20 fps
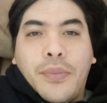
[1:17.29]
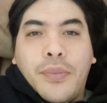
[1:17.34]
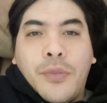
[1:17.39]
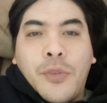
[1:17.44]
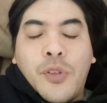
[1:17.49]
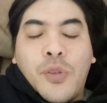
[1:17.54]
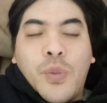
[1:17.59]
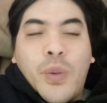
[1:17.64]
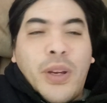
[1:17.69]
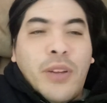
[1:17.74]

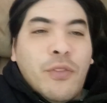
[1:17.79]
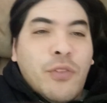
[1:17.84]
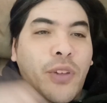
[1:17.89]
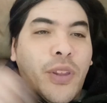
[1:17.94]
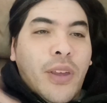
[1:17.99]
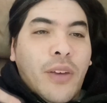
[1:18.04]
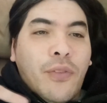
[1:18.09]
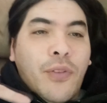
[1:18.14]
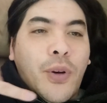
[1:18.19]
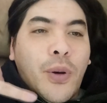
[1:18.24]
Just waiting
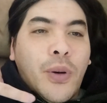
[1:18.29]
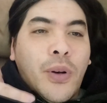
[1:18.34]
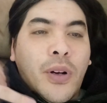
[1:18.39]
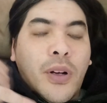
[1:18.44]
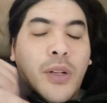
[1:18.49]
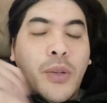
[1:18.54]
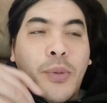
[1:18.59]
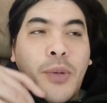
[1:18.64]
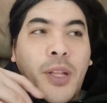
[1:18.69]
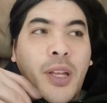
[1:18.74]
for that phone
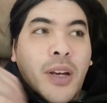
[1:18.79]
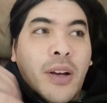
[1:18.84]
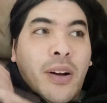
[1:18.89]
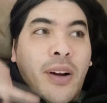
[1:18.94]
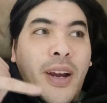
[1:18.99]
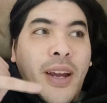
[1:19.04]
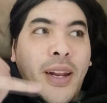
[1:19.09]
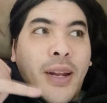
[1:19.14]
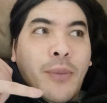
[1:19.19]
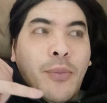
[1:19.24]
call to be like,
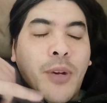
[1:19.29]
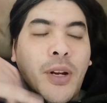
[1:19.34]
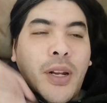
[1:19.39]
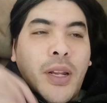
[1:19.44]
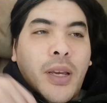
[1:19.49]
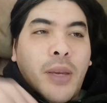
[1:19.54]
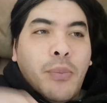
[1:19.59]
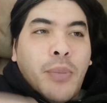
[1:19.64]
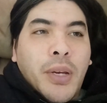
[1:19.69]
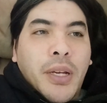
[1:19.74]
all right, I'm
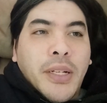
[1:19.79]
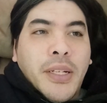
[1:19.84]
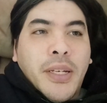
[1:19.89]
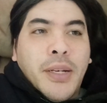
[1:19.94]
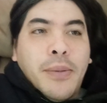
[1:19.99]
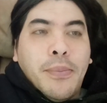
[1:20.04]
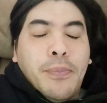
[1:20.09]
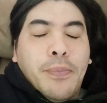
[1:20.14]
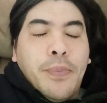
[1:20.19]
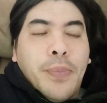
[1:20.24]
ready to get
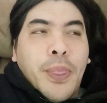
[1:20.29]
picked up.